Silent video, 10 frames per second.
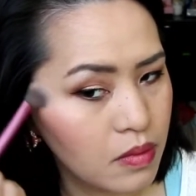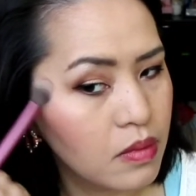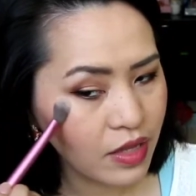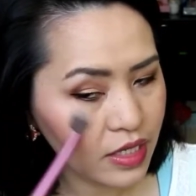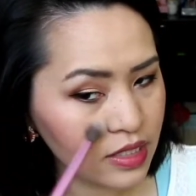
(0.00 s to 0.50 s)

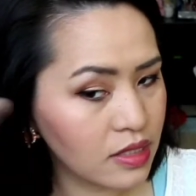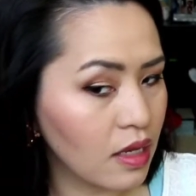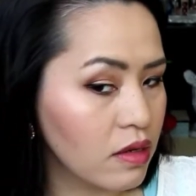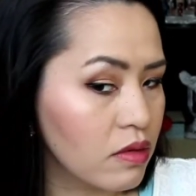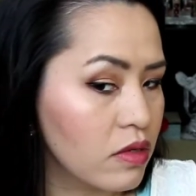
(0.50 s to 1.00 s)
Kind of like a
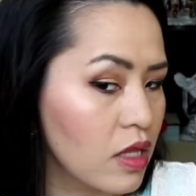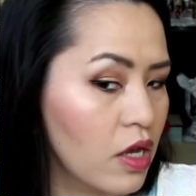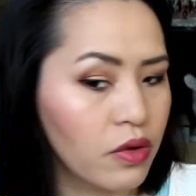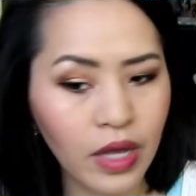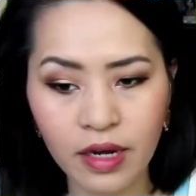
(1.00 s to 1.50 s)
subtle
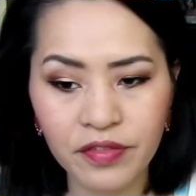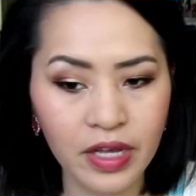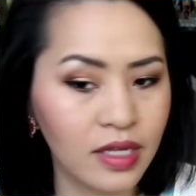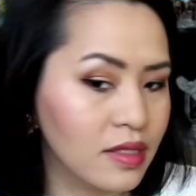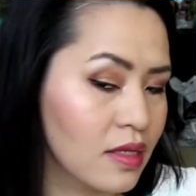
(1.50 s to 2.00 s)
glow, kind of
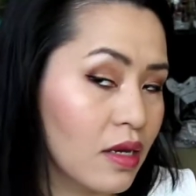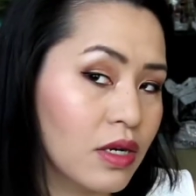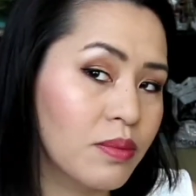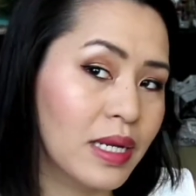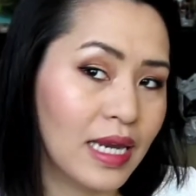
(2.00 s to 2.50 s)
like a
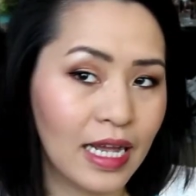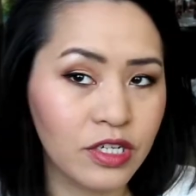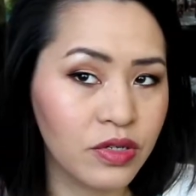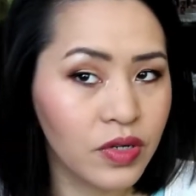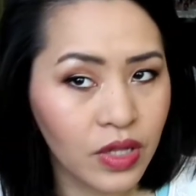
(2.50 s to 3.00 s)
subtle but
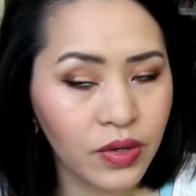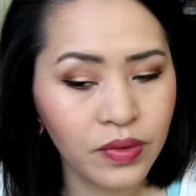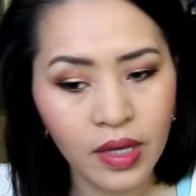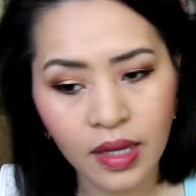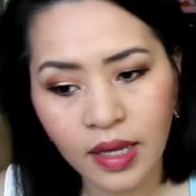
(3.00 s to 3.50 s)
natural
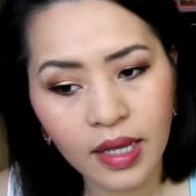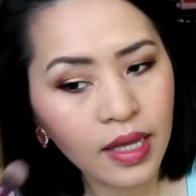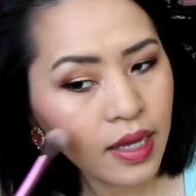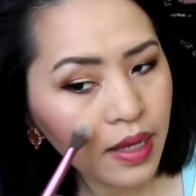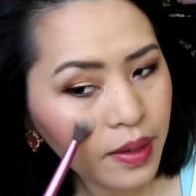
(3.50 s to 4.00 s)
glow.
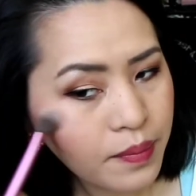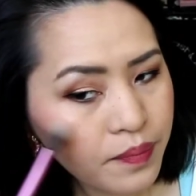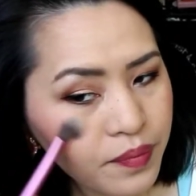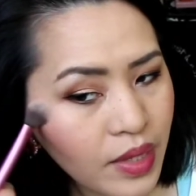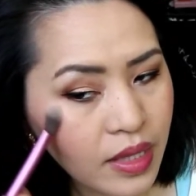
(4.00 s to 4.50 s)

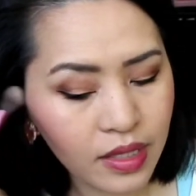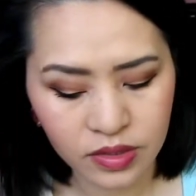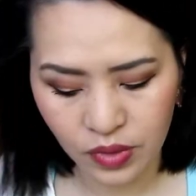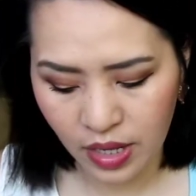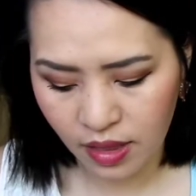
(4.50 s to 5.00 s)
And
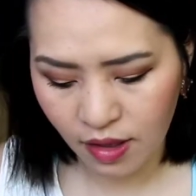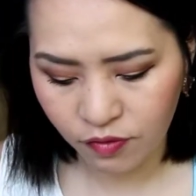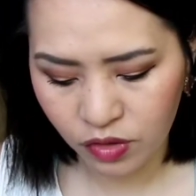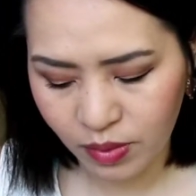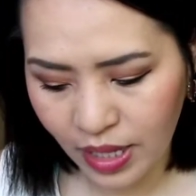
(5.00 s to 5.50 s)
that's what I
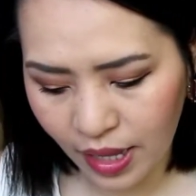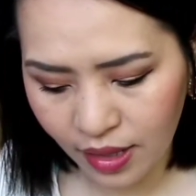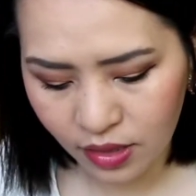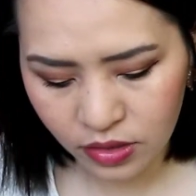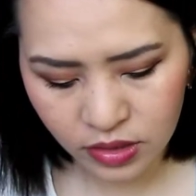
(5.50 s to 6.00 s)
love with my
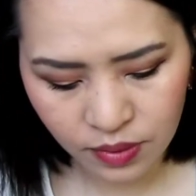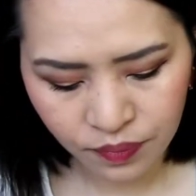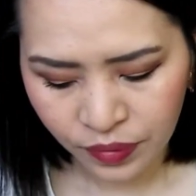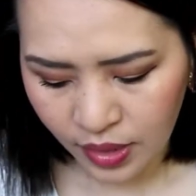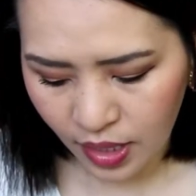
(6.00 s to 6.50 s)
highlighters.
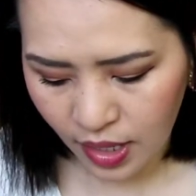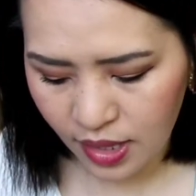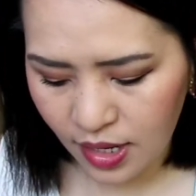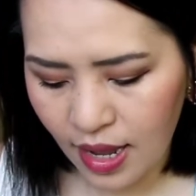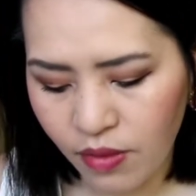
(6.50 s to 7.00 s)
And
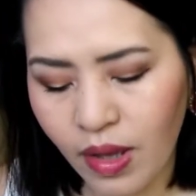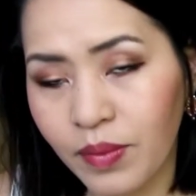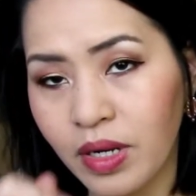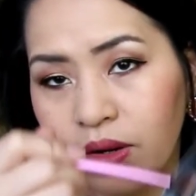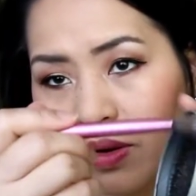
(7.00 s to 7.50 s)
then now I'm
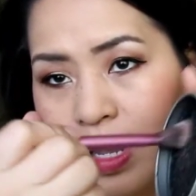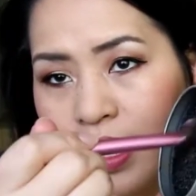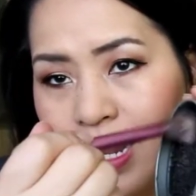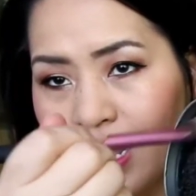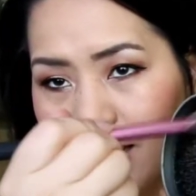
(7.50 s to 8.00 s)
going to go
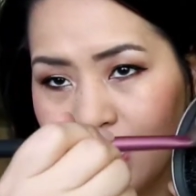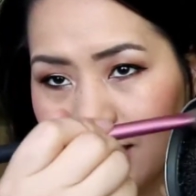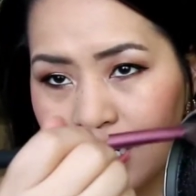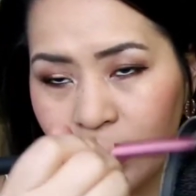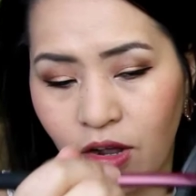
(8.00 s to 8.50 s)
ahead and
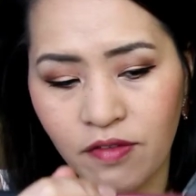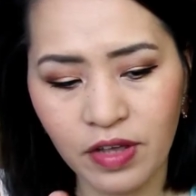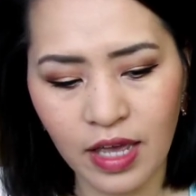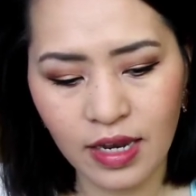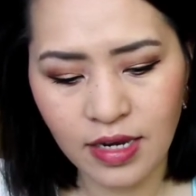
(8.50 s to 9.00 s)
clean it off
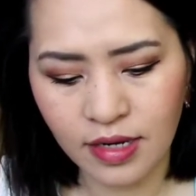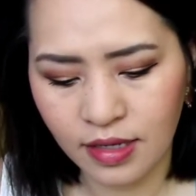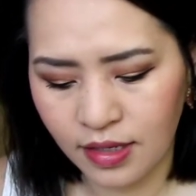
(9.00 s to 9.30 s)
again.